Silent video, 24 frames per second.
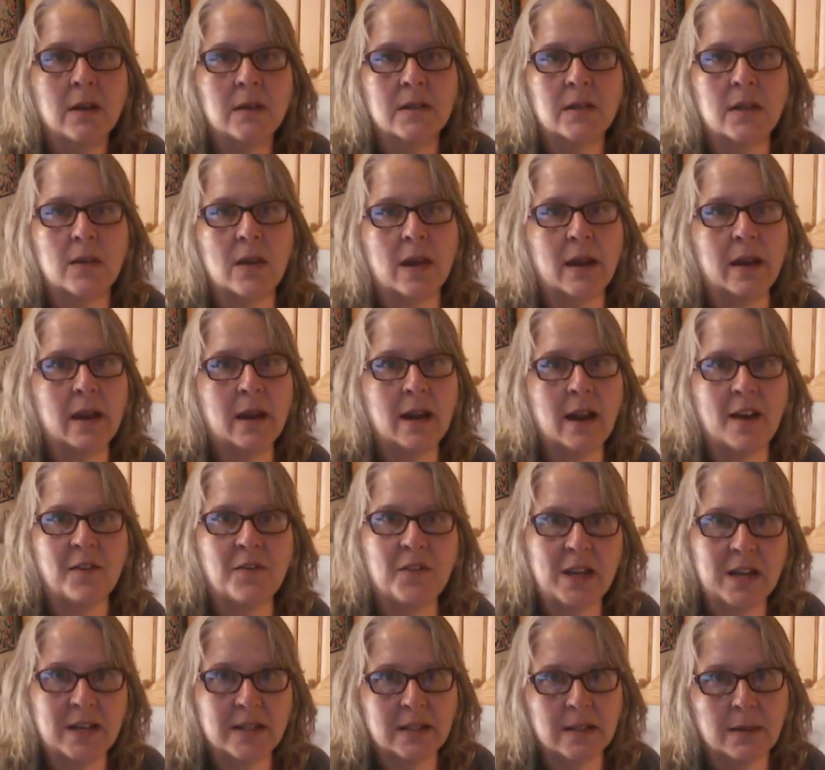so they can have
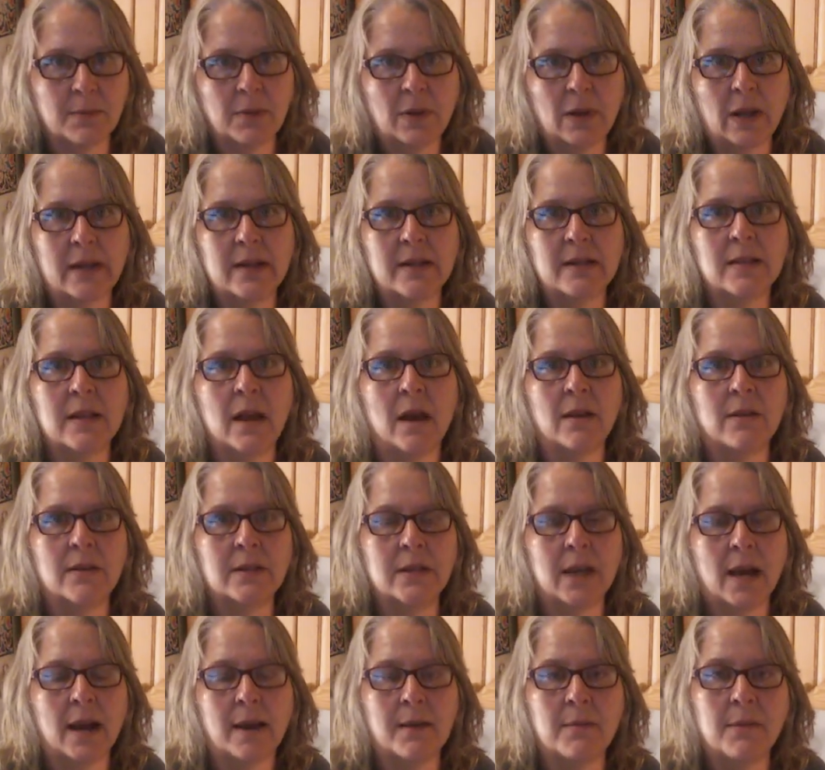things in place all the
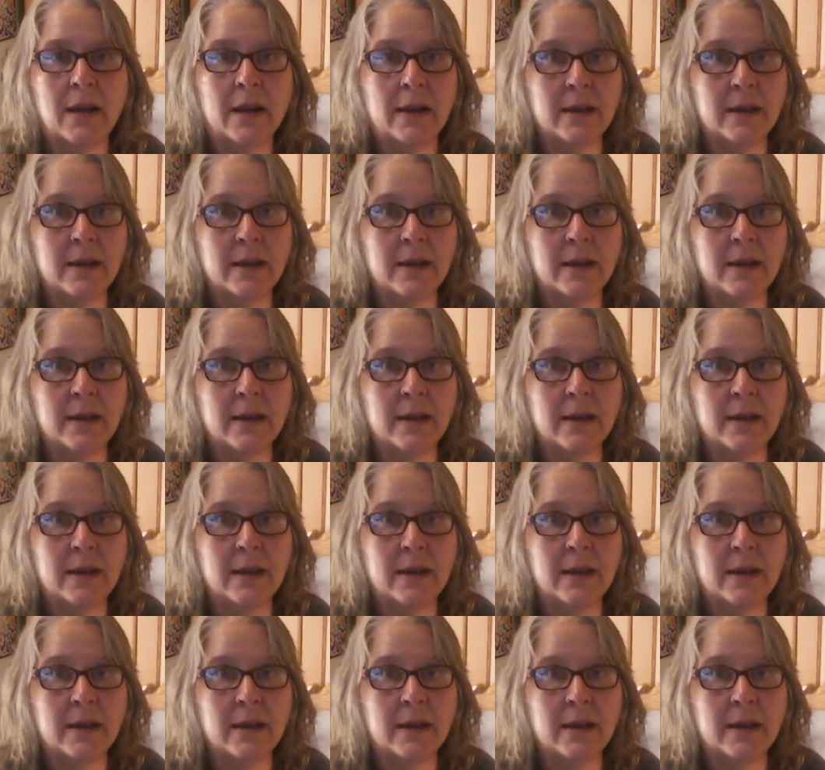time.